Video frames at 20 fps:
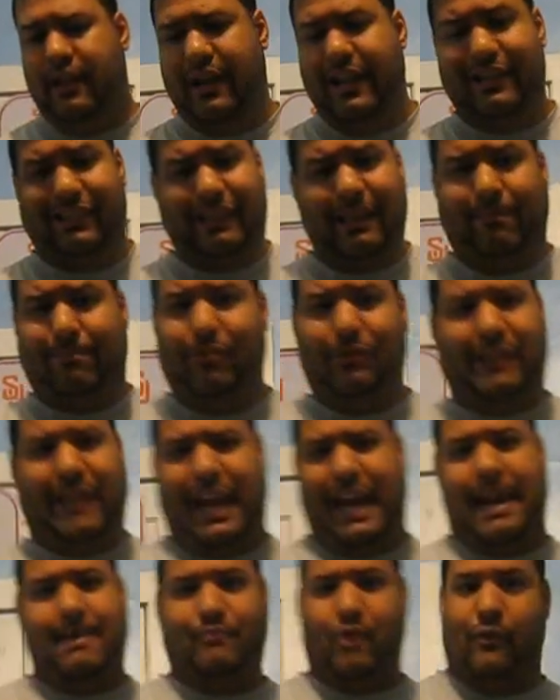It's a simple
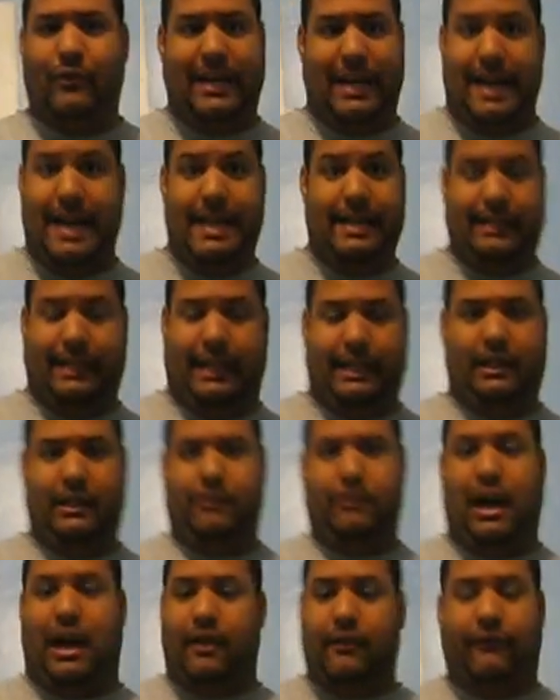game, very
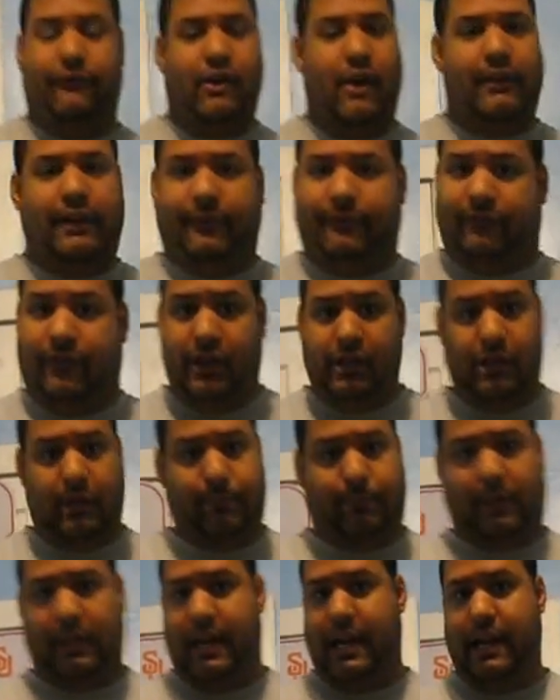easy, very fun to
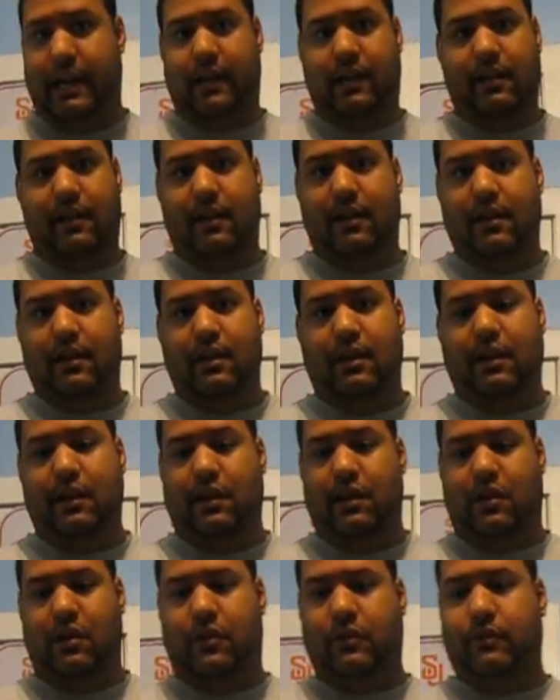play.
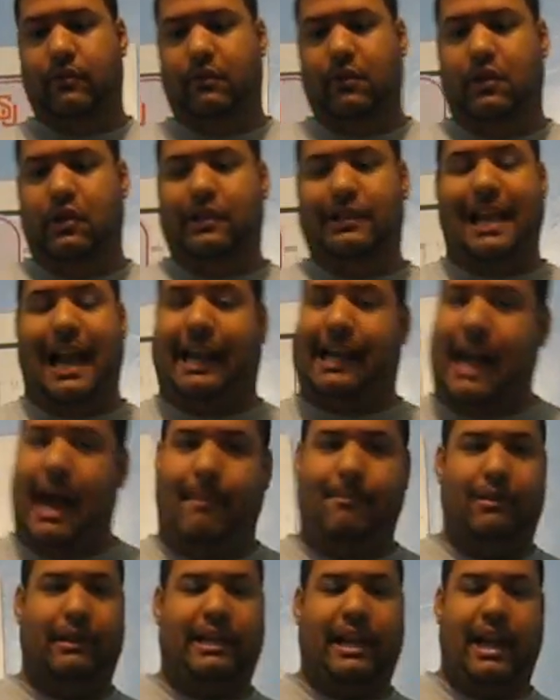It's not
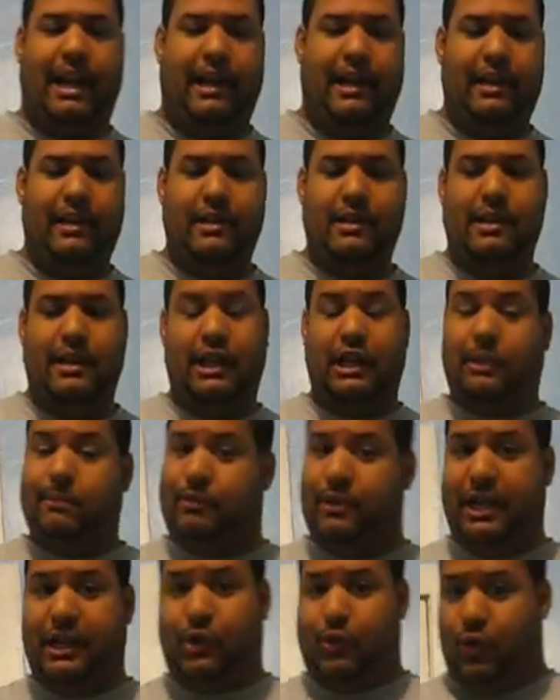complicated. It's
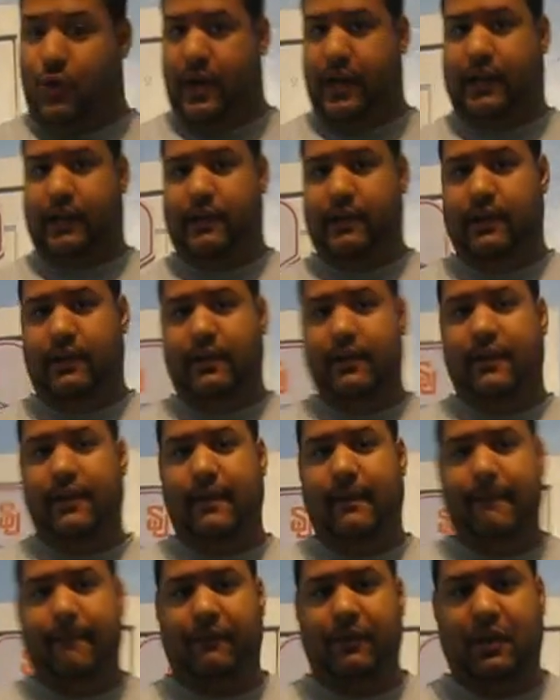pretty quick.
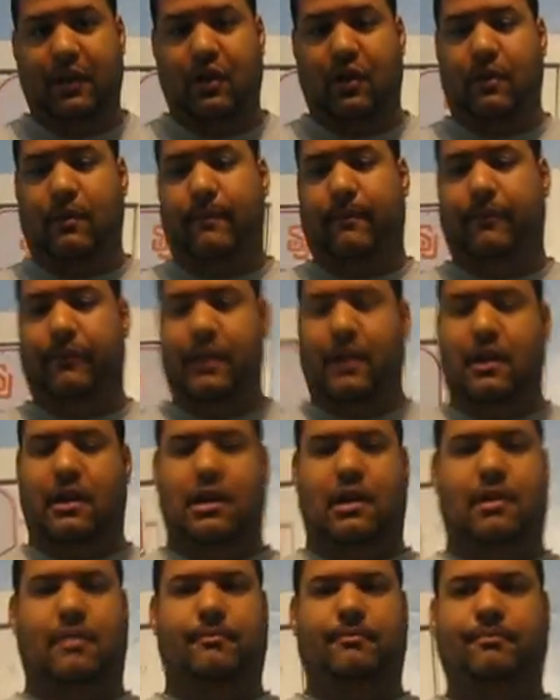
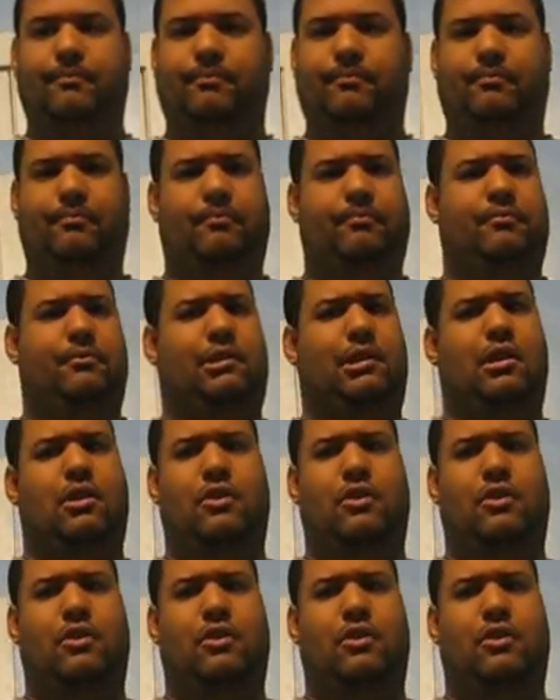So